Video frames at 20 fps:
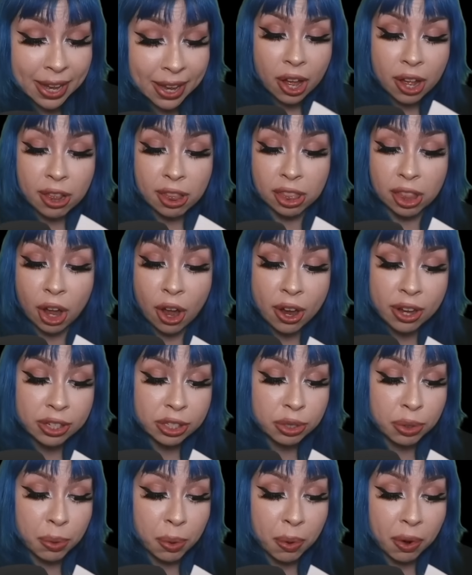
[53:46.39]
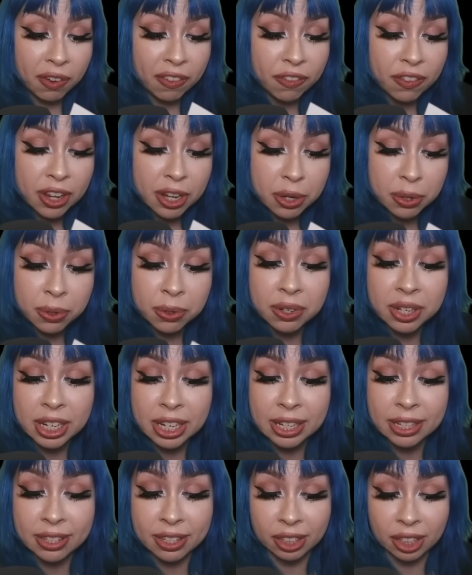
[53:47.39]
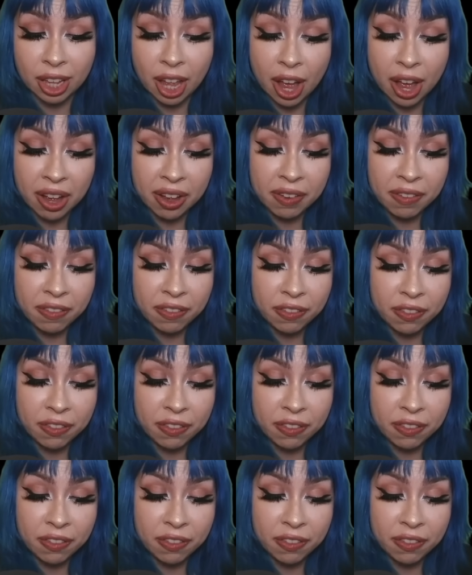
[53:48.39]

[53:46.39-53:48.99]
A lost orphan who needs love?